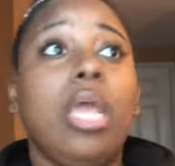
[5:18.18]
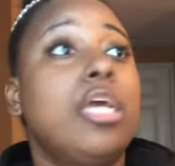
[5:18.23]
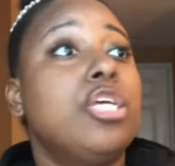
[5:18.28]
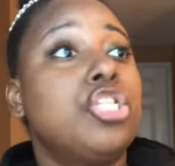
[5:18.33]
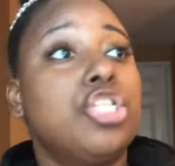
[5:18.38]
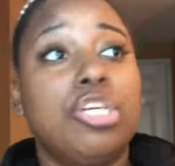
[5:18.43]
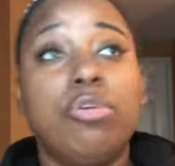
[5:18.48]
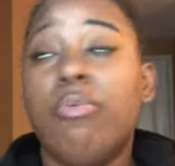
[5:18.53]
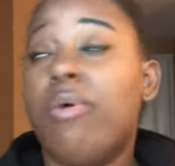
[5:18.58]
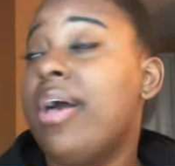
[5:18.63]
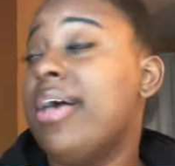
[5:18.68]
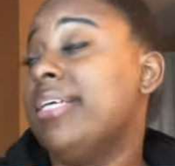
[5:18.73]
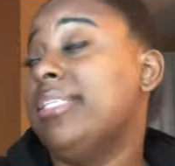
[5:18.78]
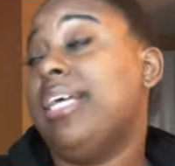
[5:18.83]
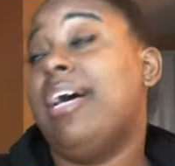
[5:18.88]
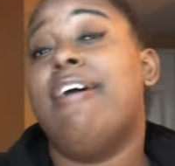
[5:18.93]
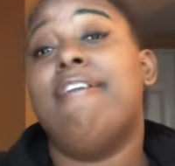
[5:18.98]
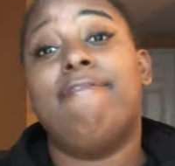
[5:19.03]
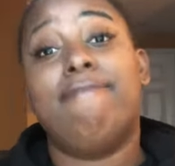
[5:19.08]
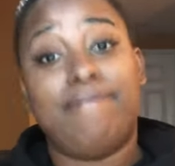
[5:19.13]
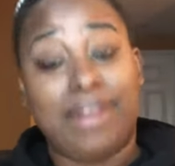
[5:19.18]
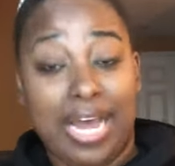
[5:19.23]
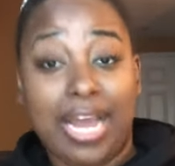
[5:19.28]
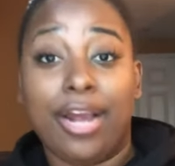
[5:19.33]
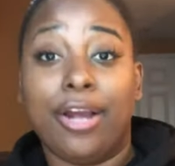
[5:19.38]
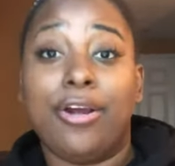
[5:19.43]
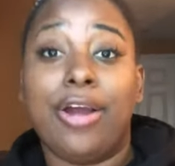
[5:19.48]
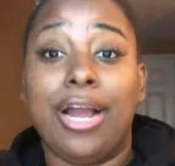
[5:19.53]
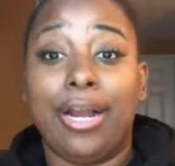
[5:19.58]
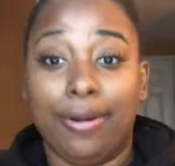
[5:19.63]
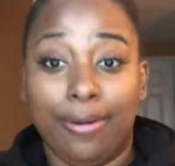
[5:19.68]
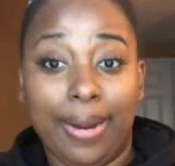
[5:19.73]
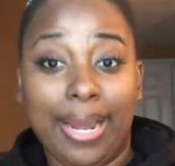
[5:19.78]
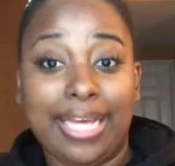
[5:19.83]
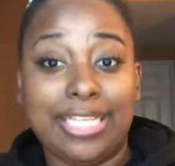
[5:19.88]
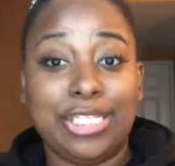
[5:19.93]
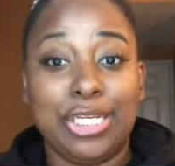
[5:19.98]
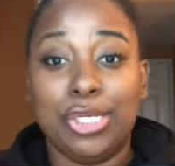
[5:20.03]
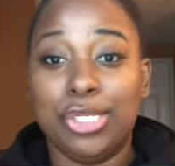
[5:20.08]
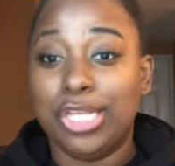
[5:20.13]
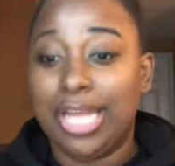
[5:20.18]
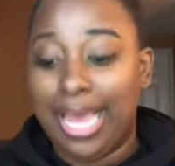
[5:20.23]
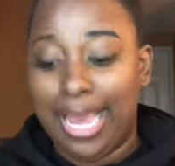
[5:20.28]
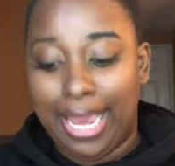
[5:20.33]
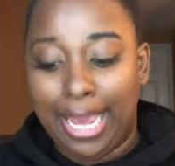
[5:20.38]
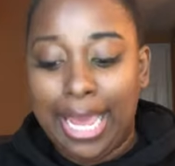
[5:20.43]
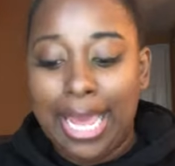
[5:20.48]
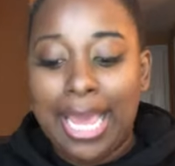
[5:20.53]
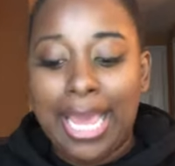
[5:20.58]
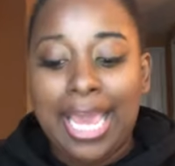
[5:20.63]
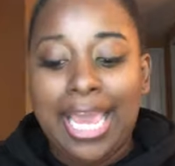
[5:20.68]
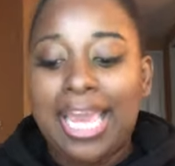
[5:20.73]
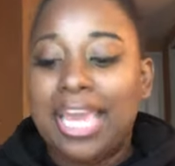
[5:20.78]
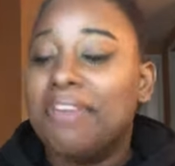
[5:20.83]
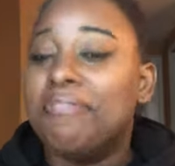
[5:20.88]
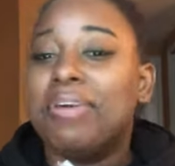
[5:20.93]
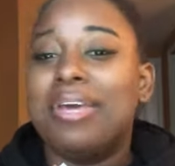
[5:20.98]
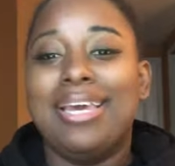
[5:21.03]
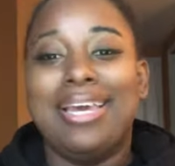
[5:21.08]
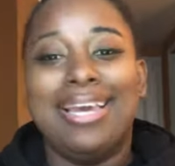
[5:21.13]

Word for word: she was a firecracker, right? So like, if